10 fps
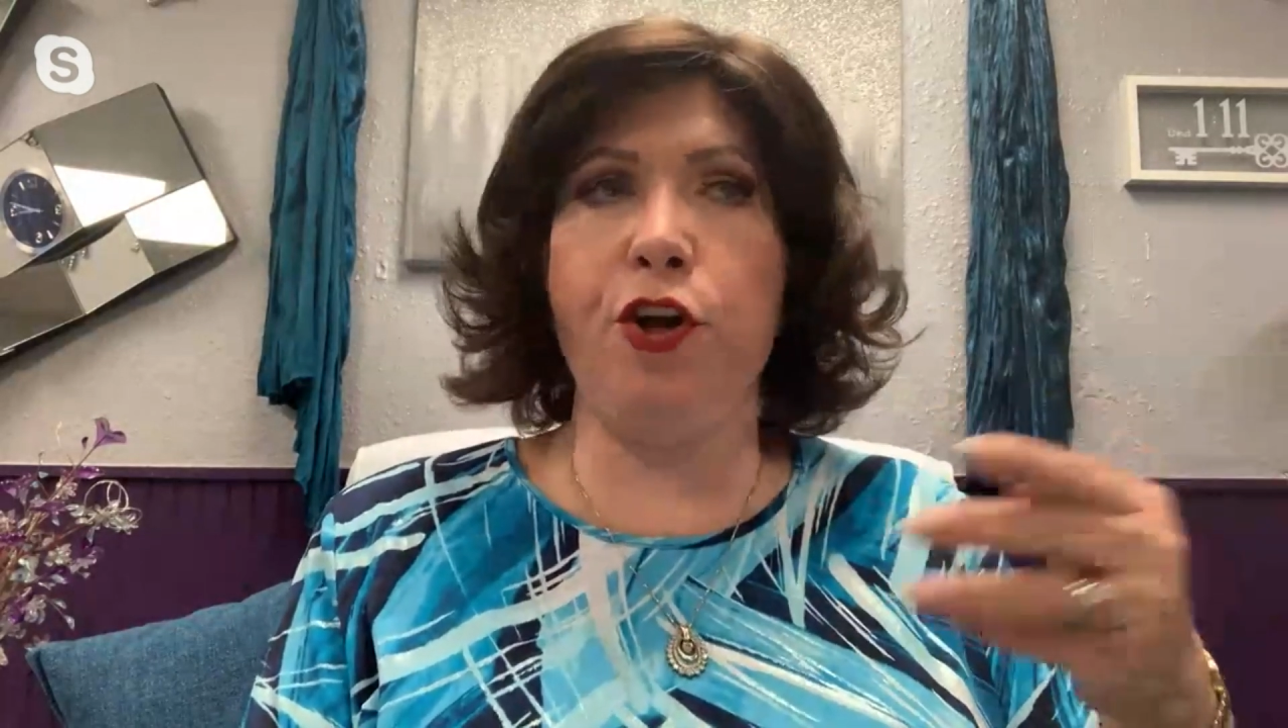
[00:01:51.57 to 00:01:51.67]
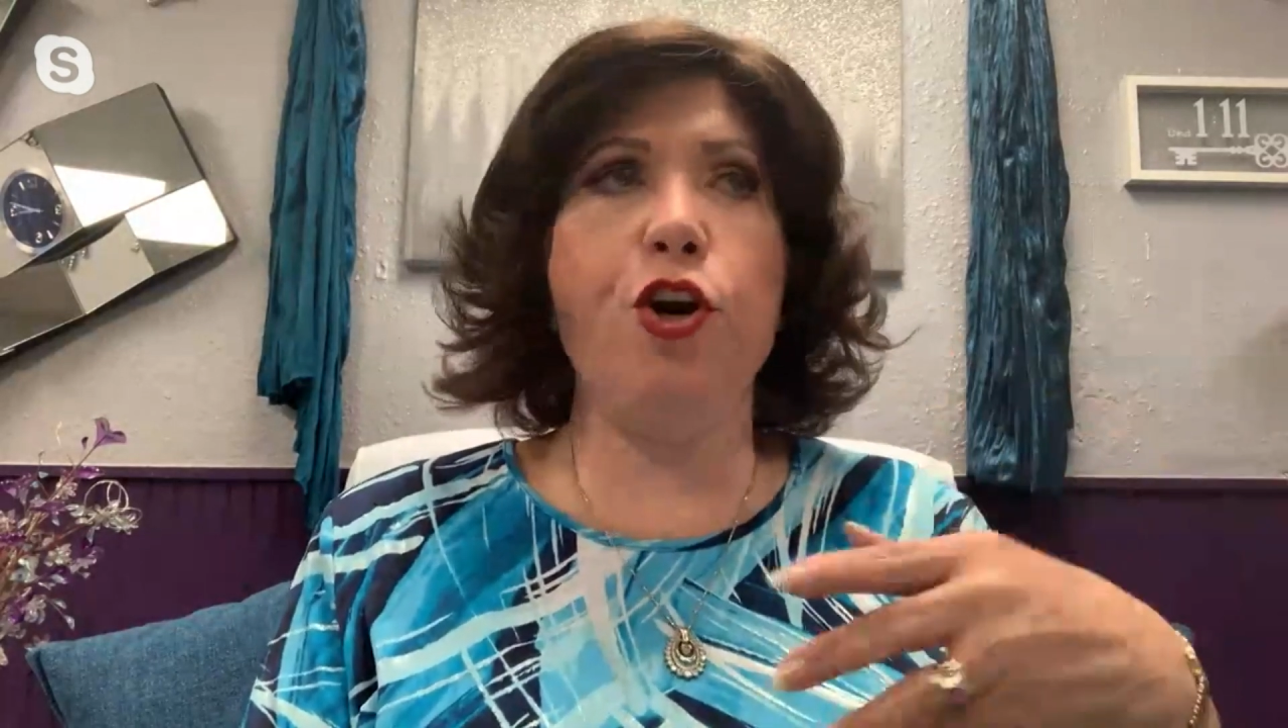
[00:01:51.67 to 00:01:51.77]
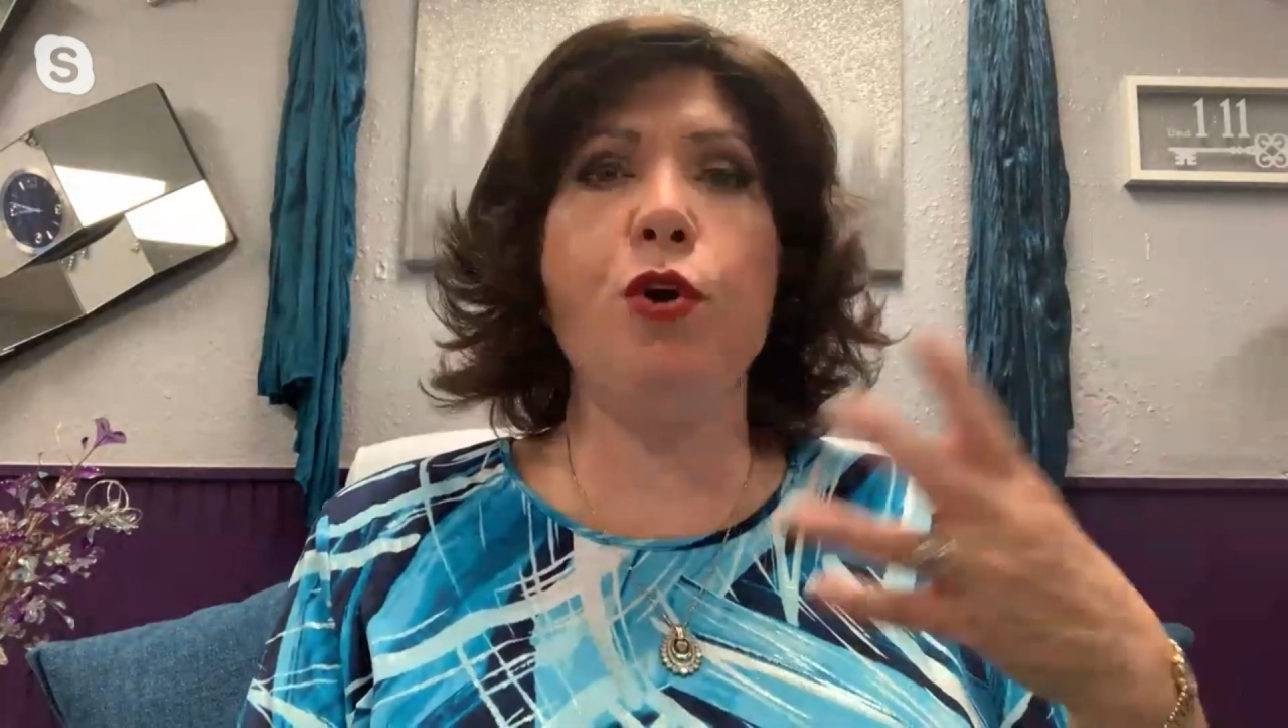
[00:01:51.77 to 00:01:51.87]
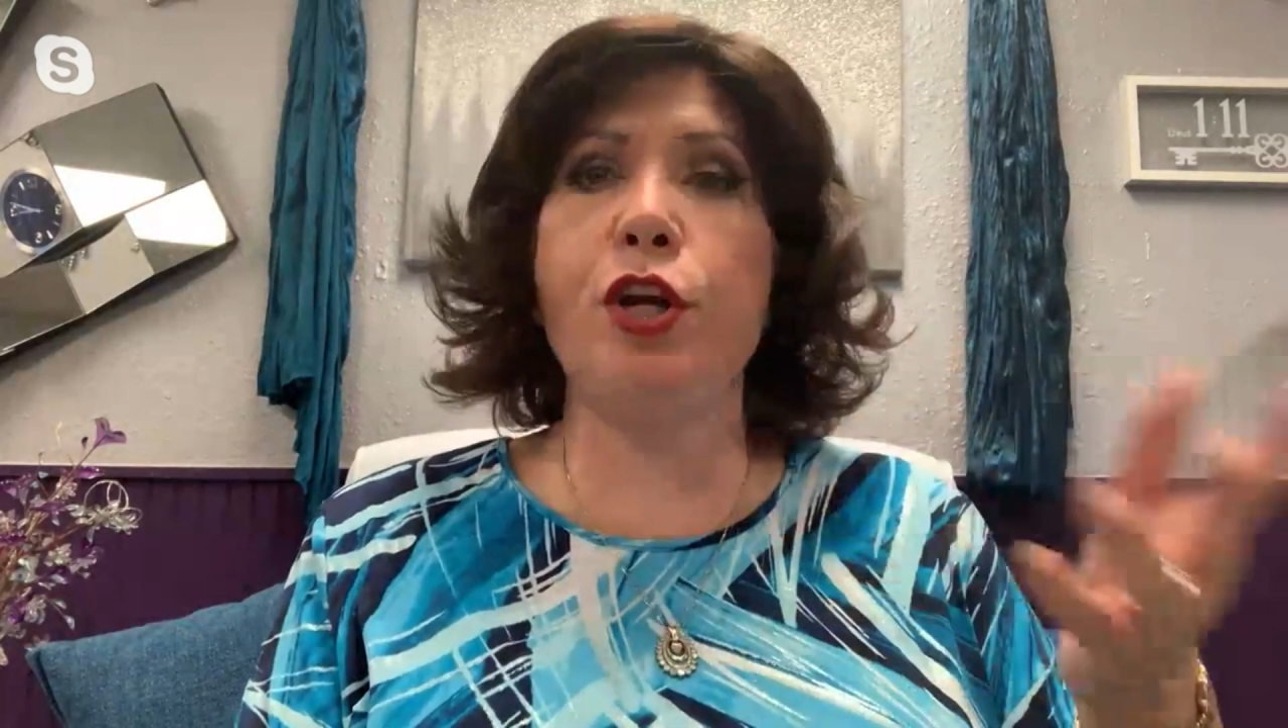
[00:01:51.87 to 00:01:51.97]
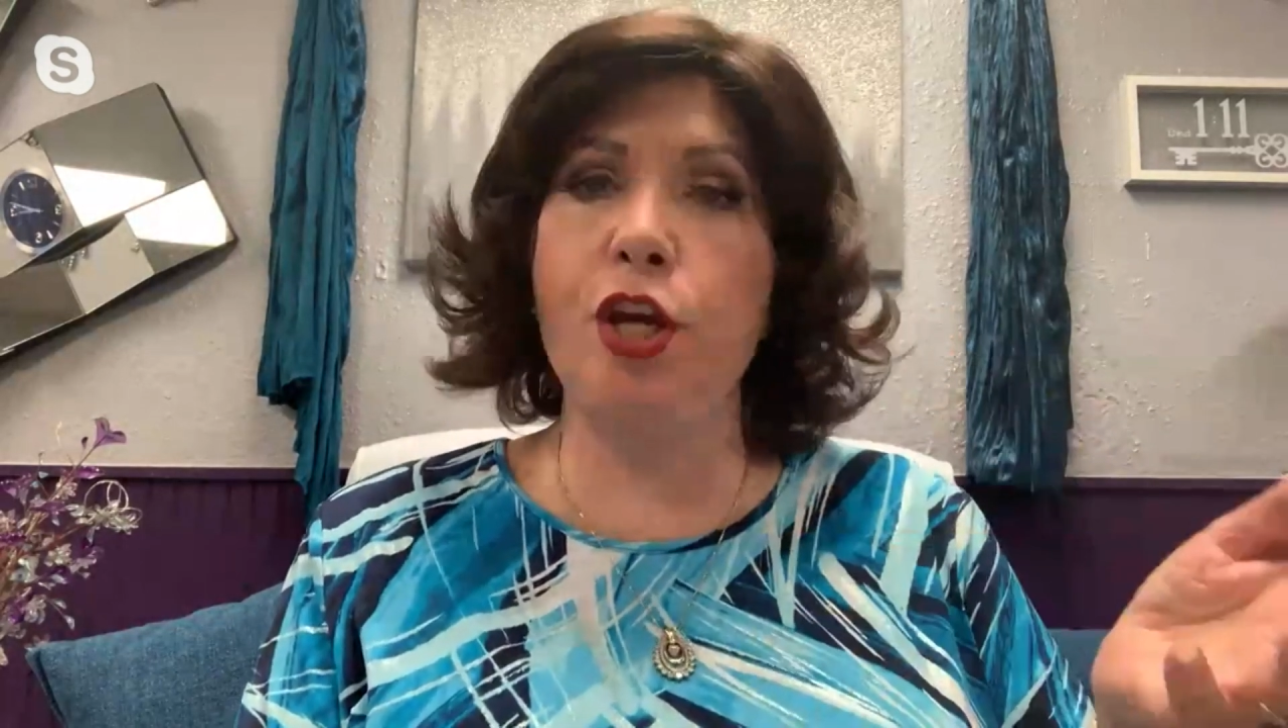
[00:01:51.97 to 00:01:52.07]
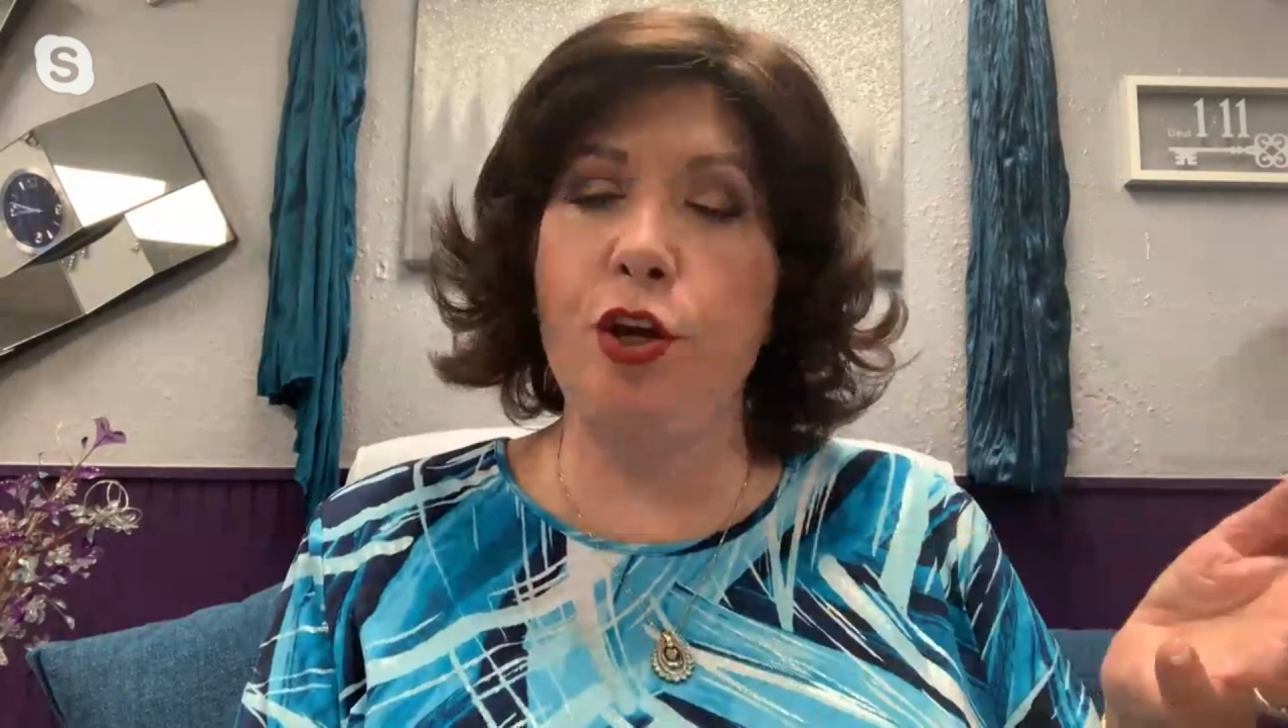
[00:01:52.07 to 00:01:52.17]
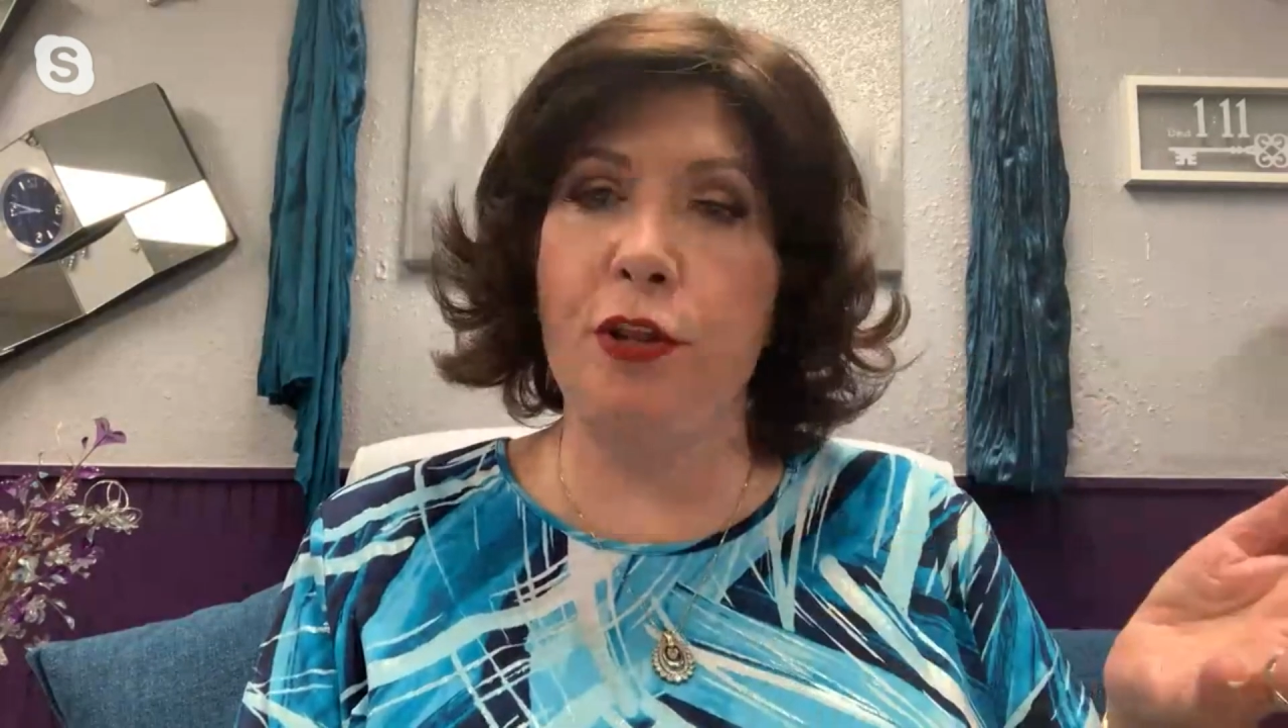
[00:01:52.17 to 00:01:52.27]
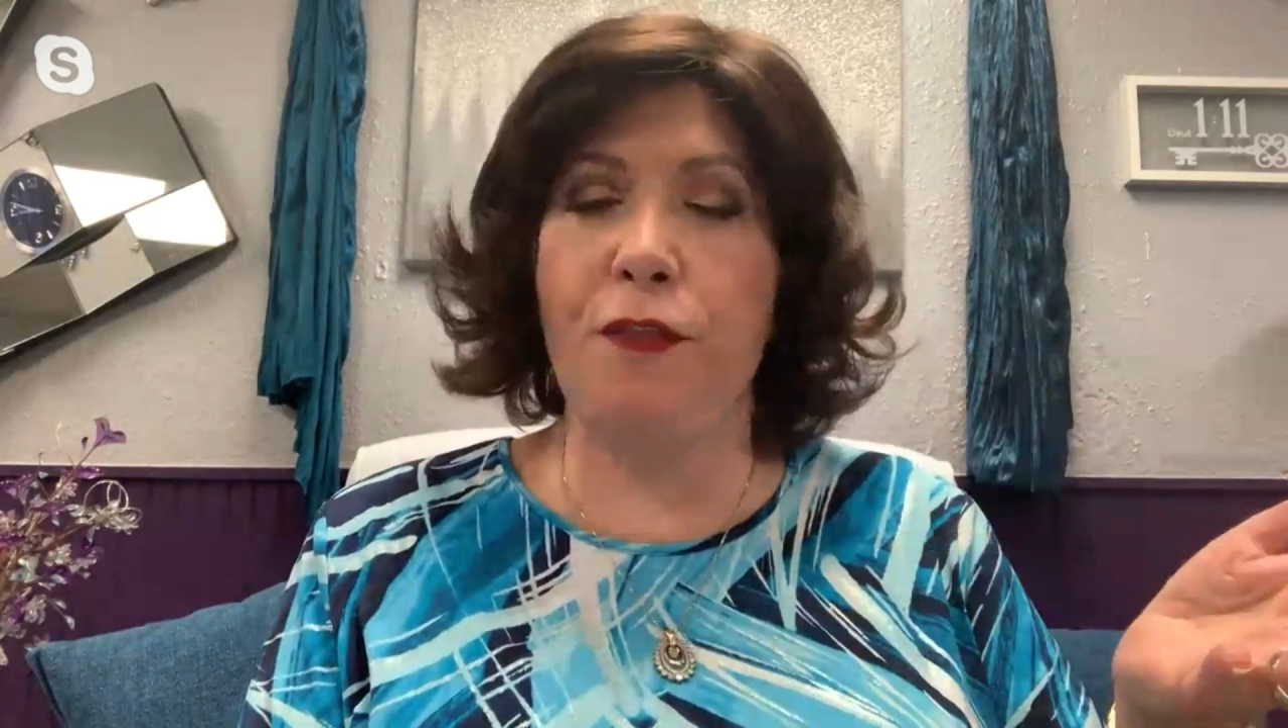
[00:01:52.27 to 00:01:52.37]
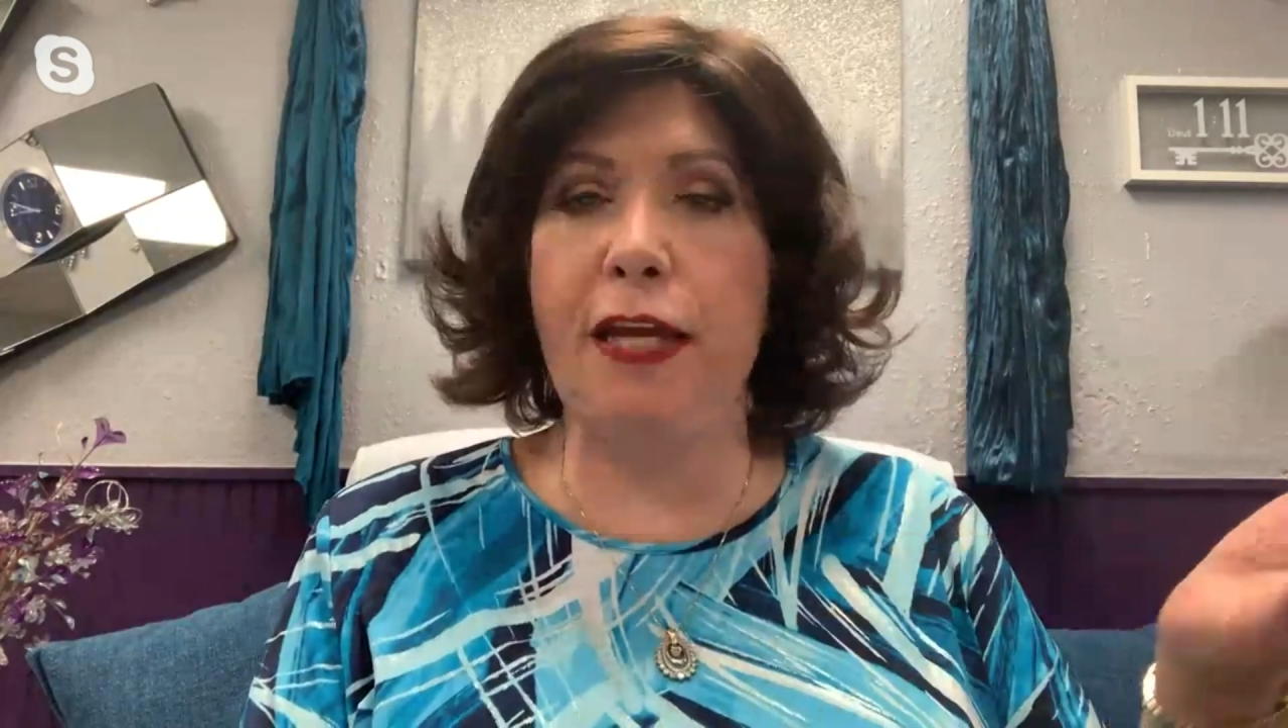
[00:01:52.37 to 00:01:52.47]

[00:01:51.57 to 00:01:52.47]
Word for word: Who are you